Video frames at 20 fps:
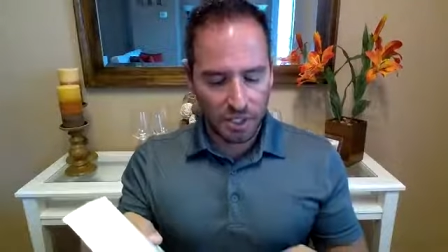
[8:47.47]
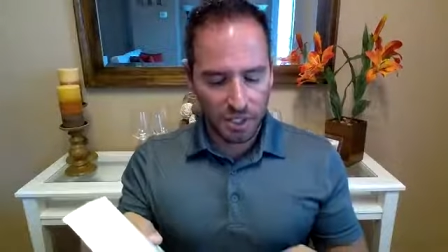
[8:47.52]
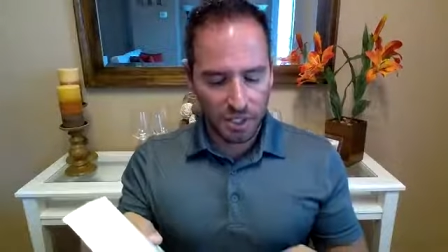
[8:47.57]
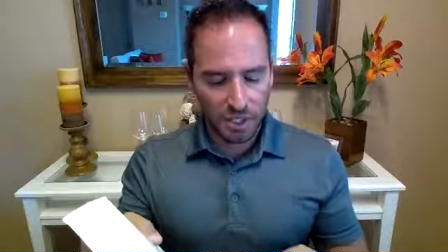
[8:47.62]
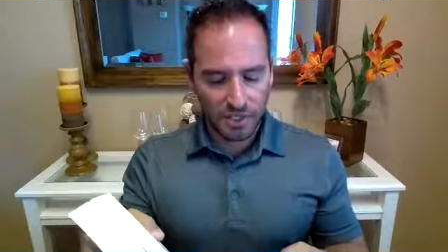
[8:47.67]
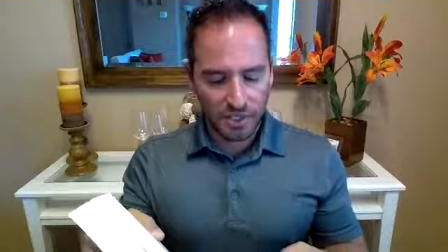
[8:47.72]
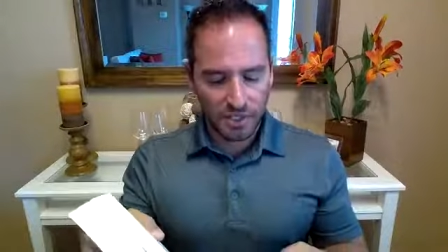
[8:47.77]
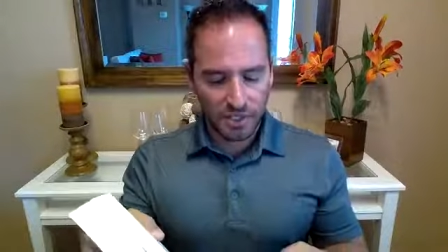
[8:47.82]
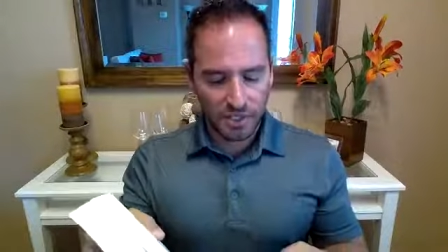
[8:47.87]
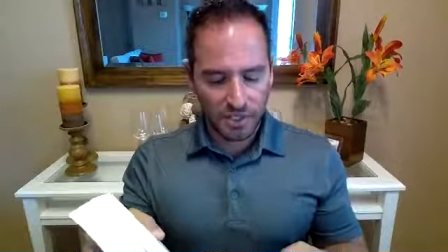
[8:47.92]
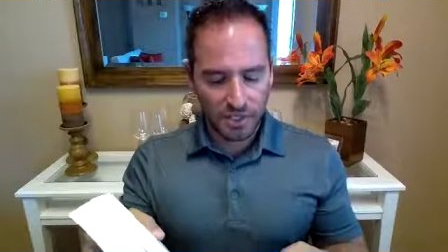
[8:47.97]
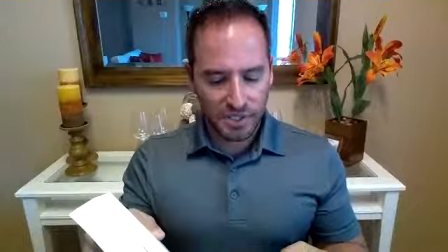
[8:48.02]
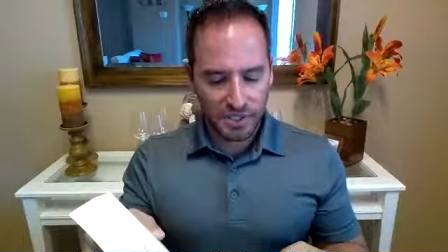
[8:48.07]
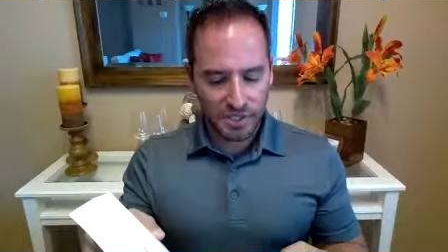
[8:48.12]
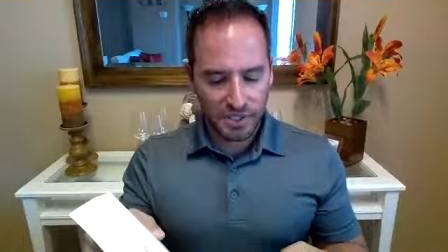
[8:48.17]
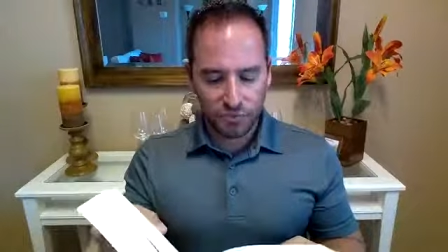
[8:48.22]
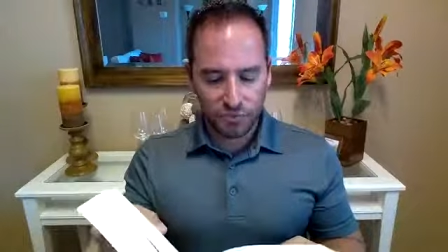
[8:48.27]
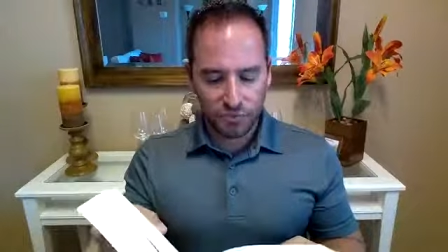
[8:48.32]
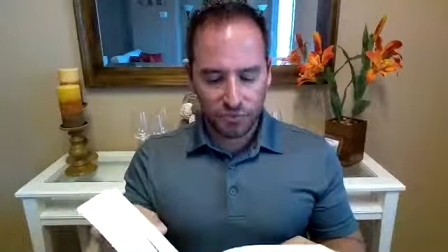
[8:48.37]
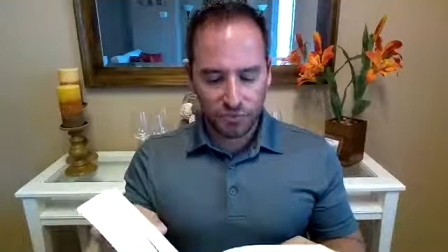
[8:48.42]
if the
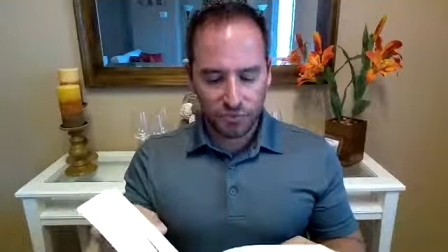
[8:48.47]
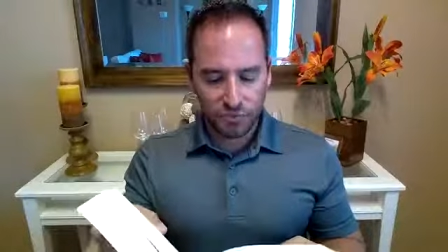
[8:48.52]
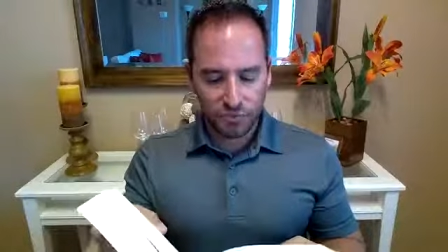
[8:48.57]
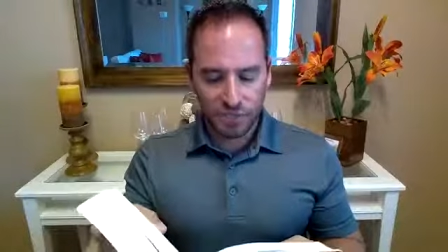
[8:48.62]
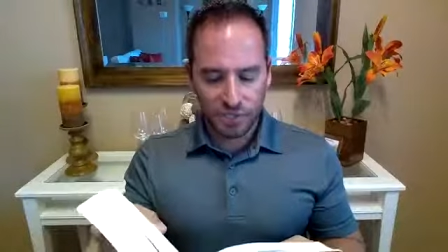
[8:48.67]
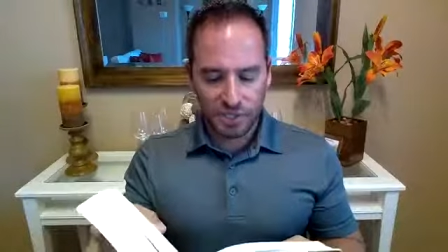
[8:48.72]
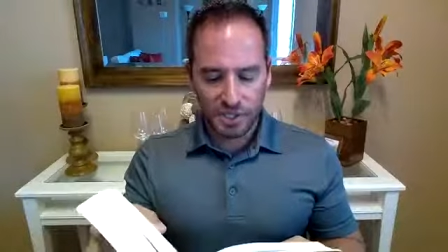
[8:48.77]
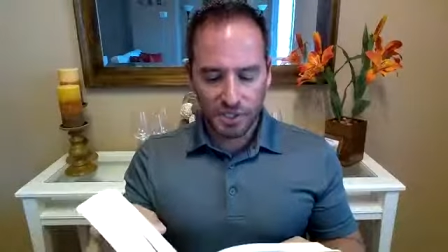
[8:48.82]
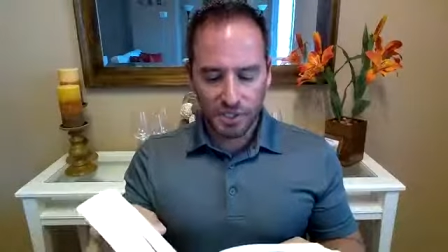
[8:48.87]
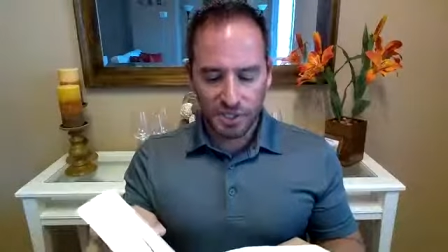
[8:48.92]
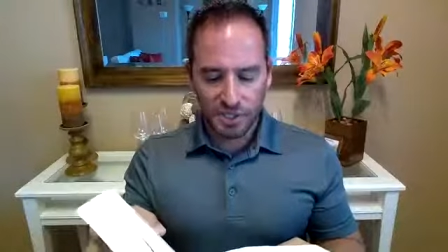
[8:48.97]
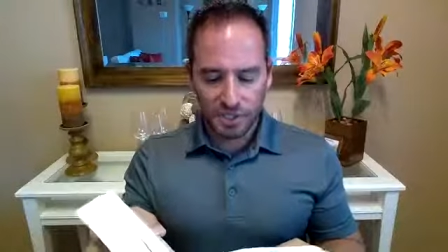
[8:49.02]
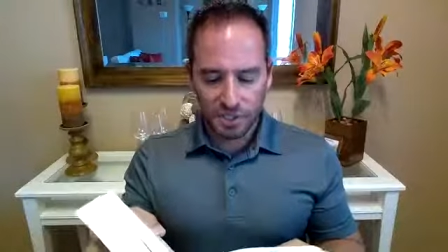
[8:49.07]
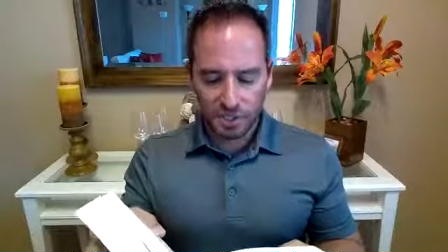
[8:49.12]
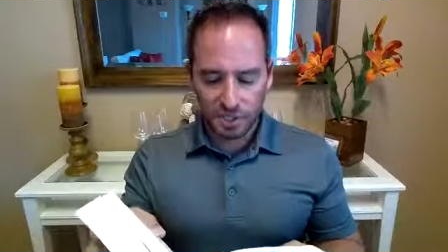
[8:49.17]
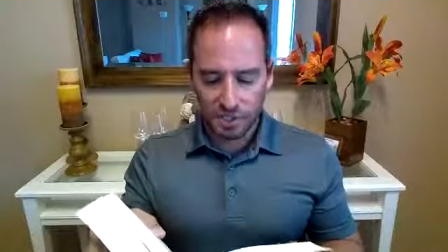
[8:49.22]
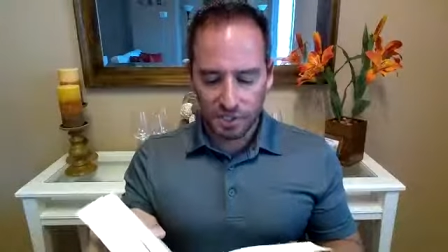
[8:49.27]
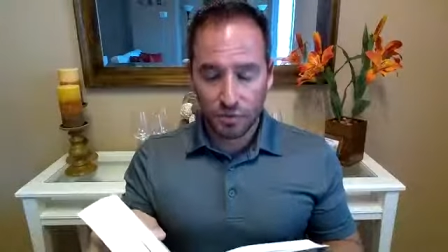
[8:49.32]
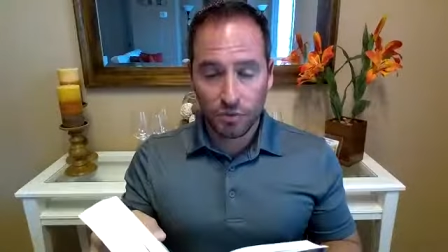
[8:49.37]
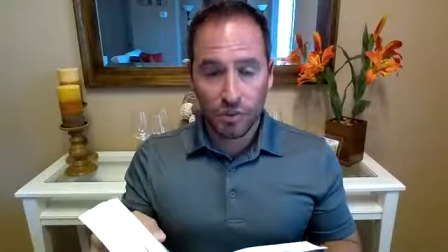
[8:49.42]
sentiment of the
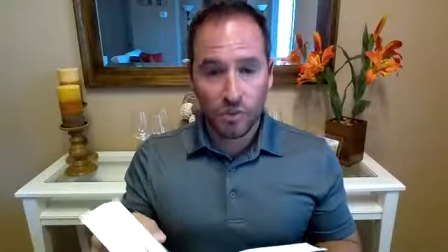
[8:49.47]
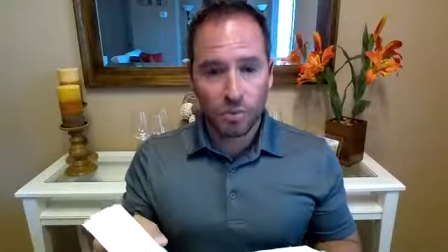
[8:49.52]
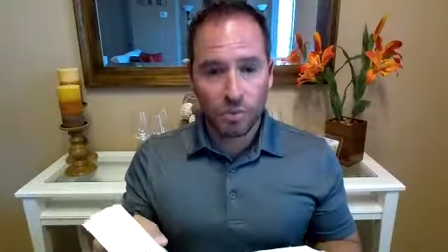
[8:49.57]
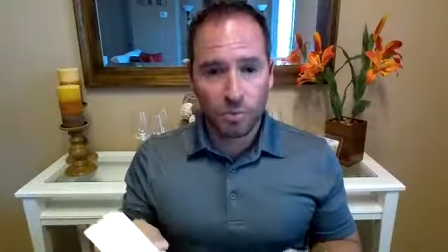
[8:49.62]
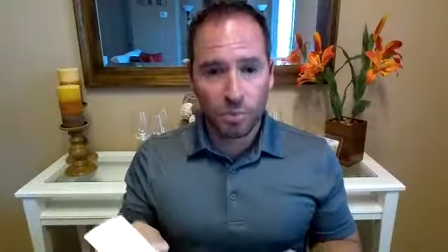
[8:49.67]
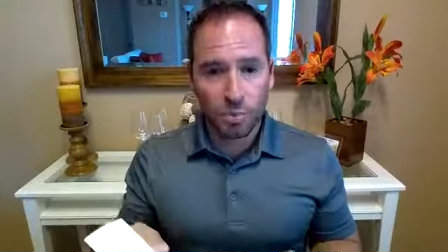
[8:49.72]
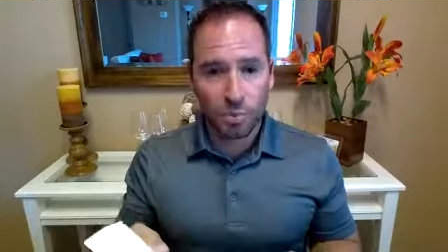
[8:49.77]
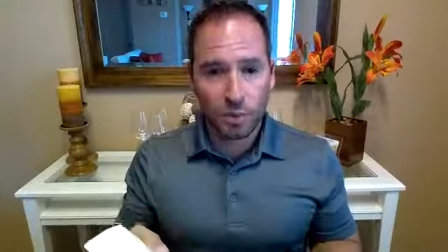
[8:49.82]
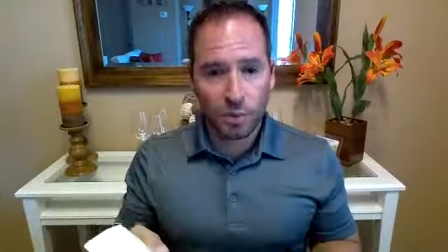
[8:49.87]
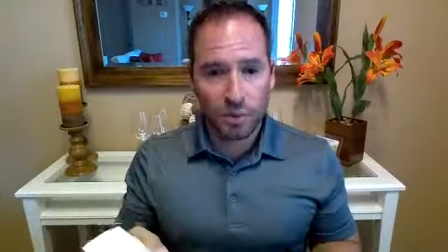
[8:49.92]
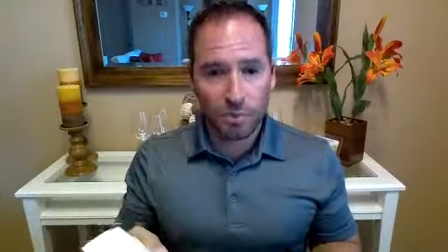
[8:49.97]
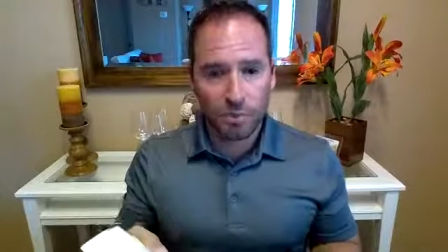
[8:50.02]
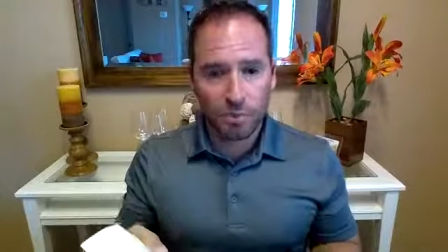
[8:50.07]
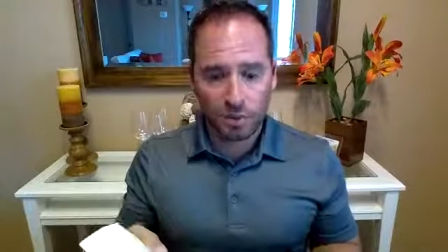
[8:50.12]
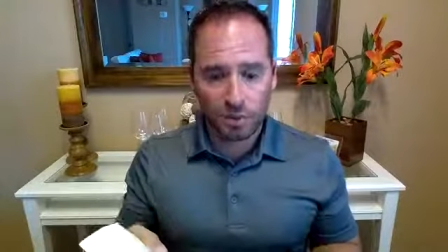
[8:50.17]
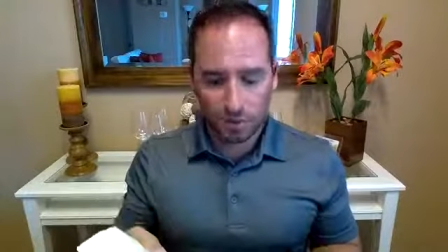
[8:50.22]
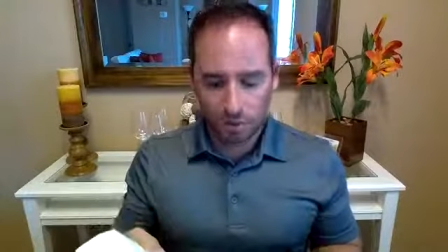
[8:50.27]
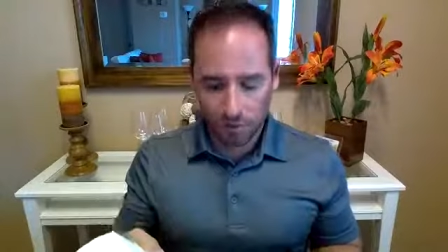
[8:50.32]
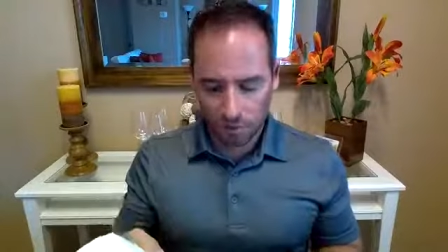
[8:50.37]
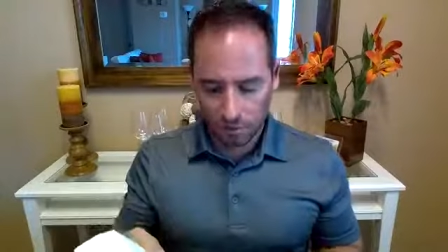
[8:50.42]
existence of a supreme
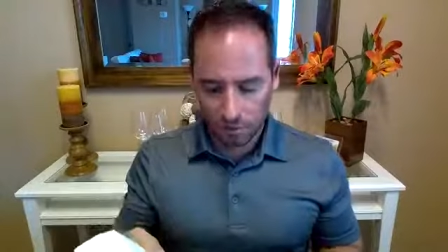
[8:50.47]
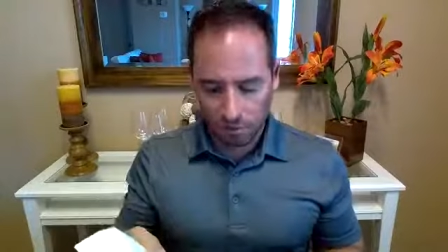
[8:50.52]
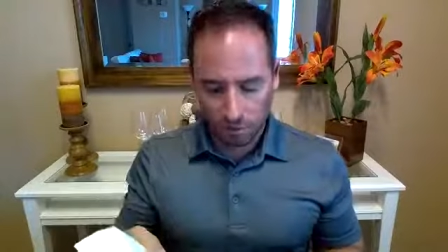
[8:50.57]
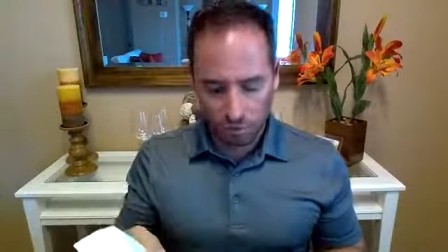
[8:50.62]
being